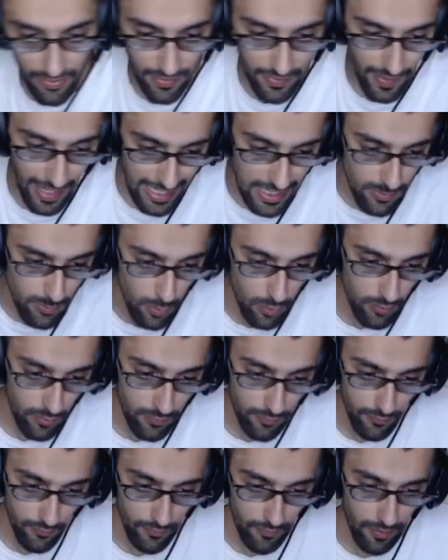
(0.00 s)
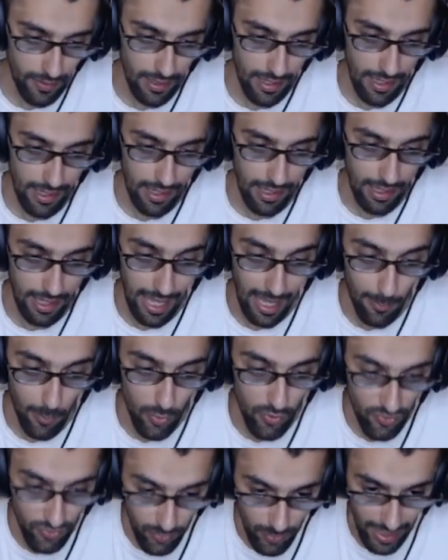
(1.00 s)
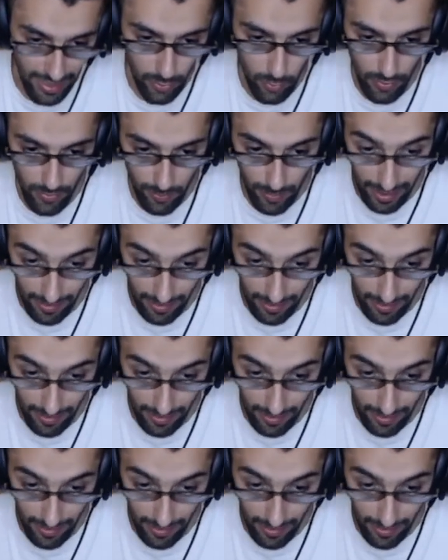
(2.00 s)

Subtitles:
next move, I moved back with my